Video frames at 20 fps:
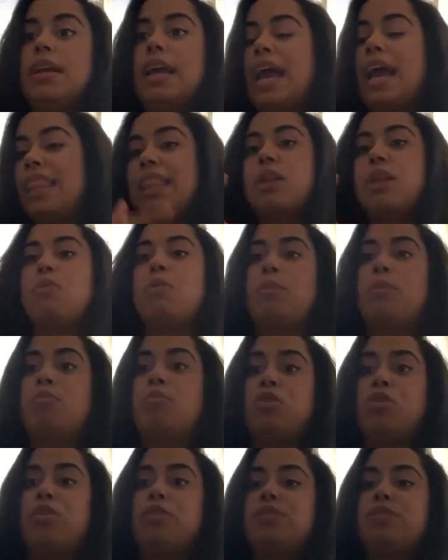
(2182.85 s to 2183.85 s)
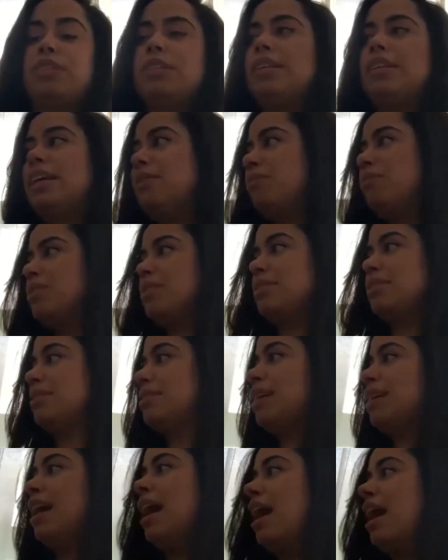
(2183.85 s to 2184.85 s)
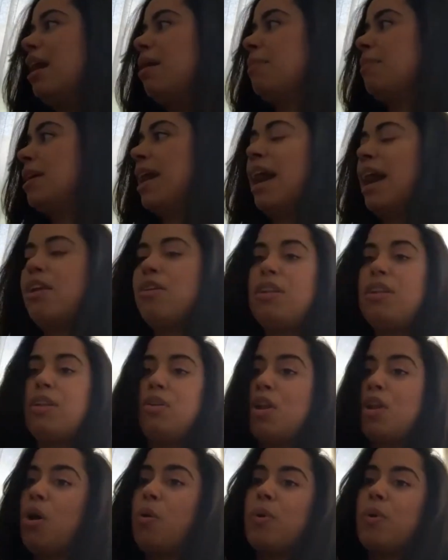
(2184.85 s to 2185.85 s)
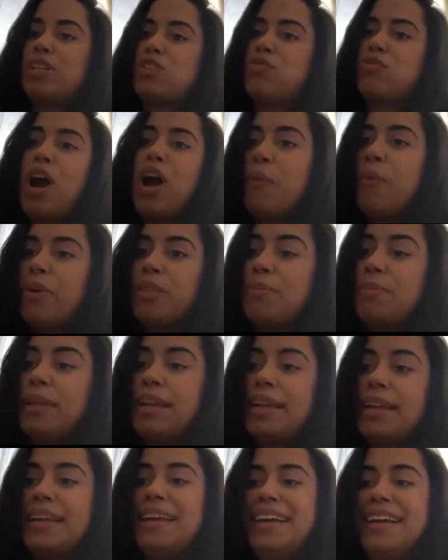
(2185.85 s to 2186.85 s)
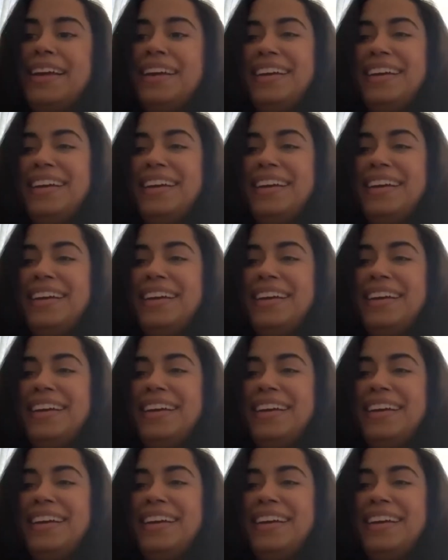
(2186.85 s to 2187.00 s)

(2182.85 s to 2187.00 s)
And then we moved. It was a hot mess. I don't know what's wrong is, with me.